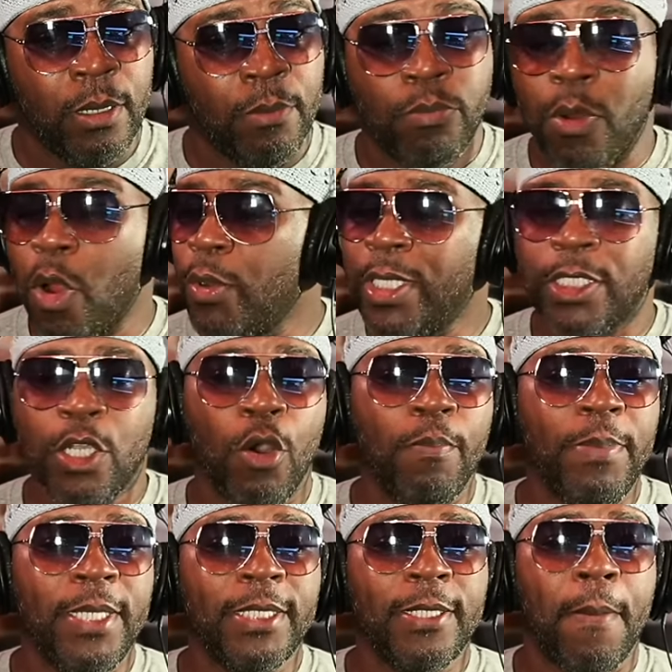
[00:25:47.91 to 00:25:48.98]
bro, it's going to
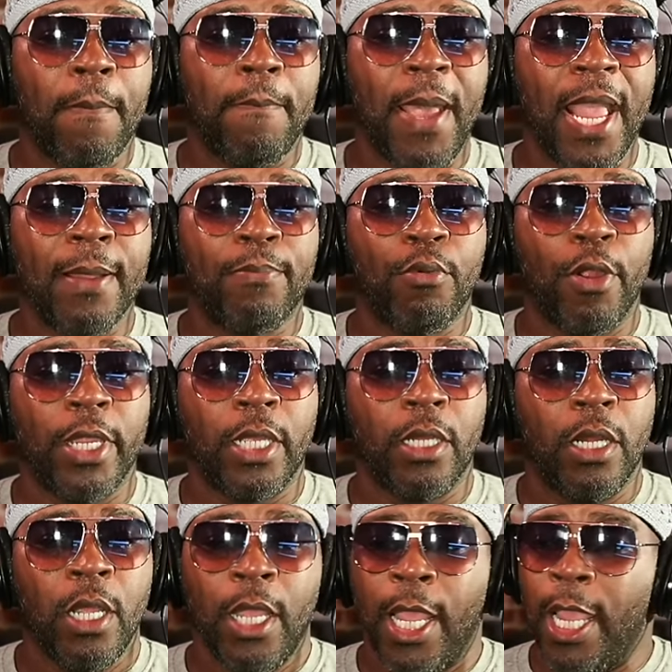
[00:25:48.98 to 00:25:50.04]
be some backbreaking
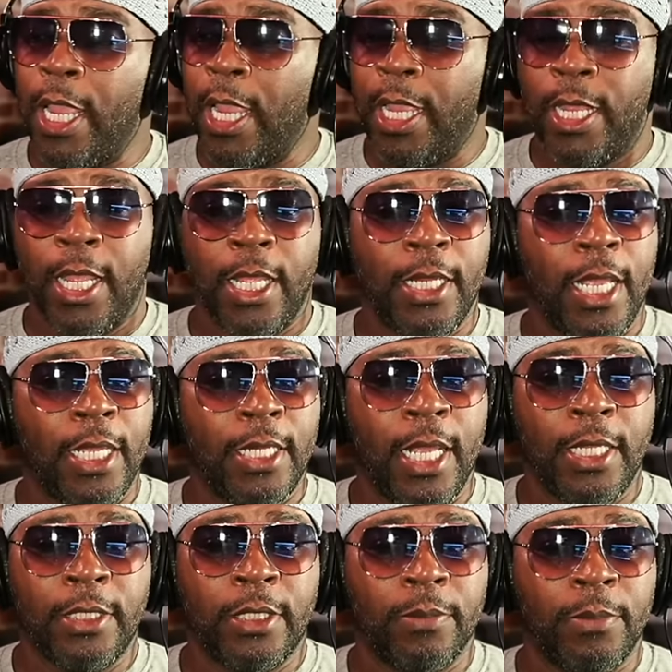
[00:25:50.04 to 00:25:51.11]

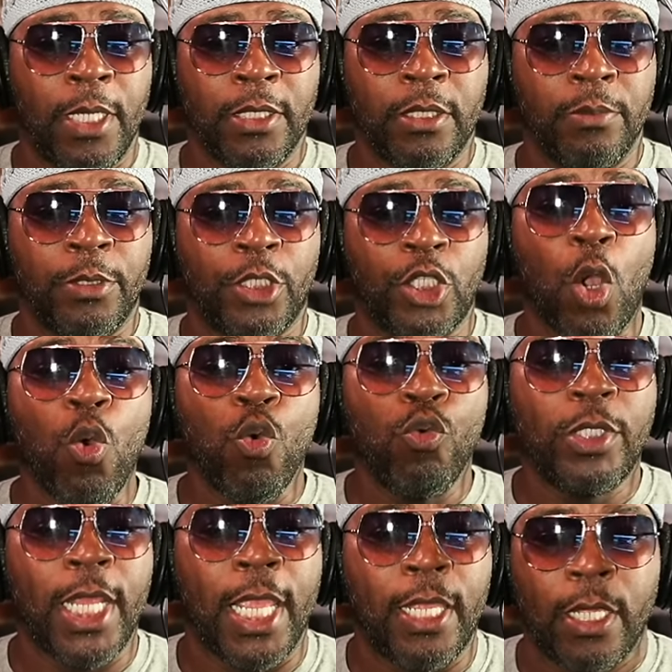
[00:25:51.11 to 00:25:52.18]
and some soul
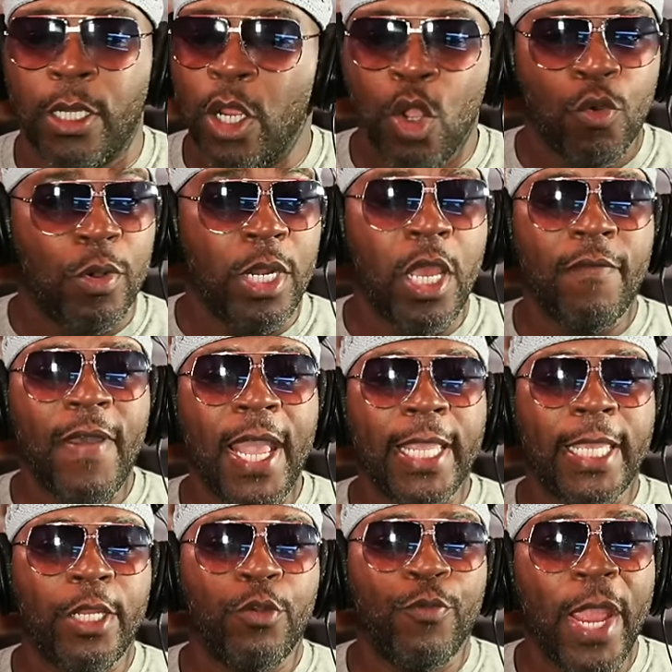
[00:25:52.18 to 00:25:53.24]
taking whenever I
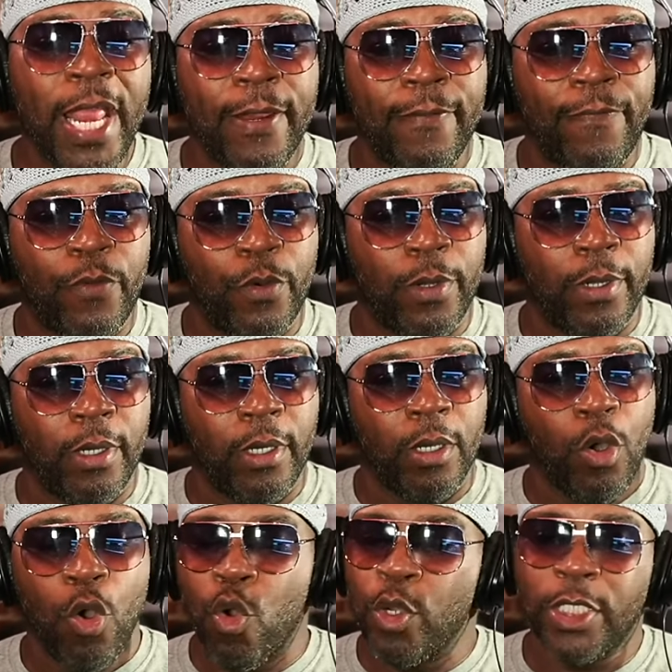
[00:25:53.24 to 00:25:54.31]
get ready for it,
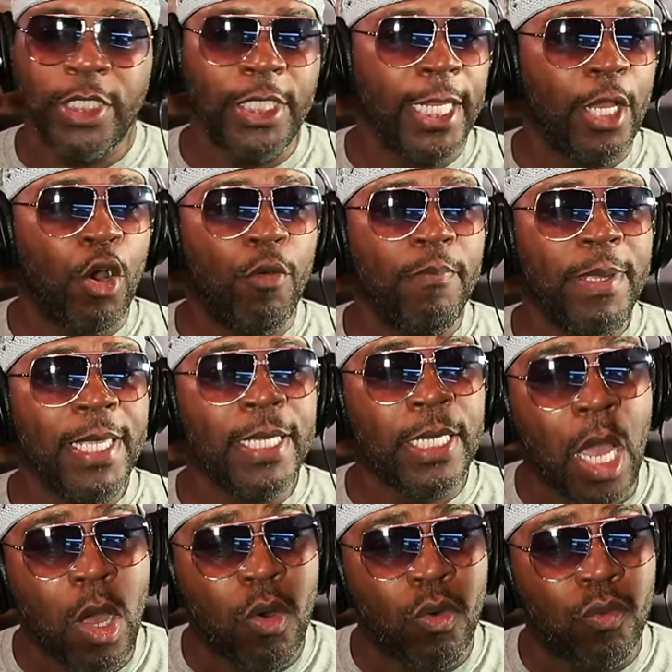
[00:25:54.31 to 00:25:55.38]
or she going to be
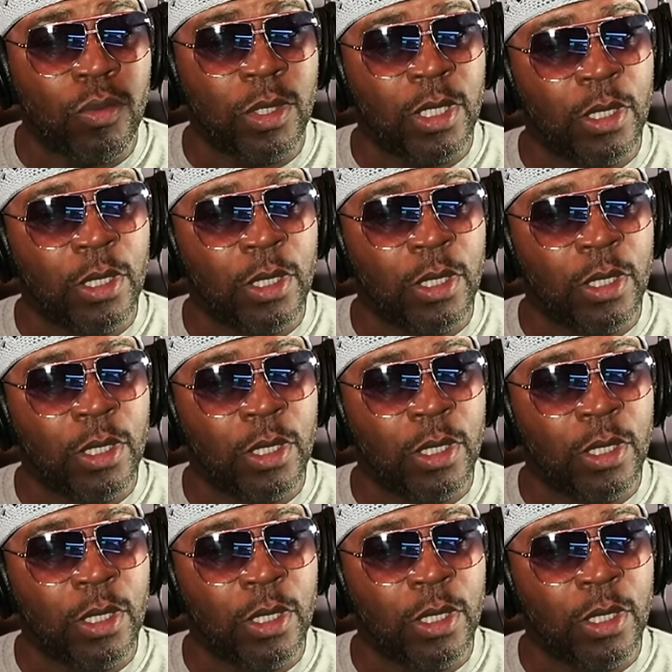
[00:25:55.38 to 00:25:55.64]
gone.